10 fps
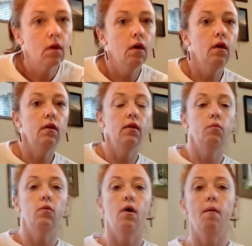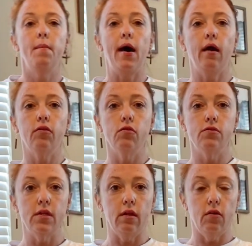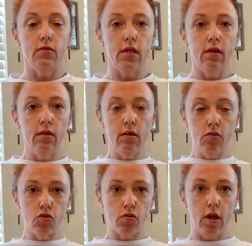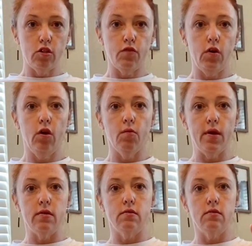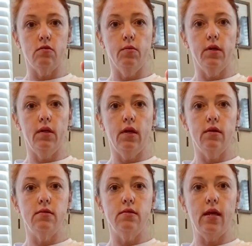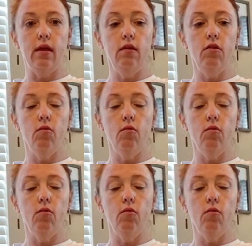Good, and then we'll come back through center and take a little stretch for your wrists. So we're gonna extend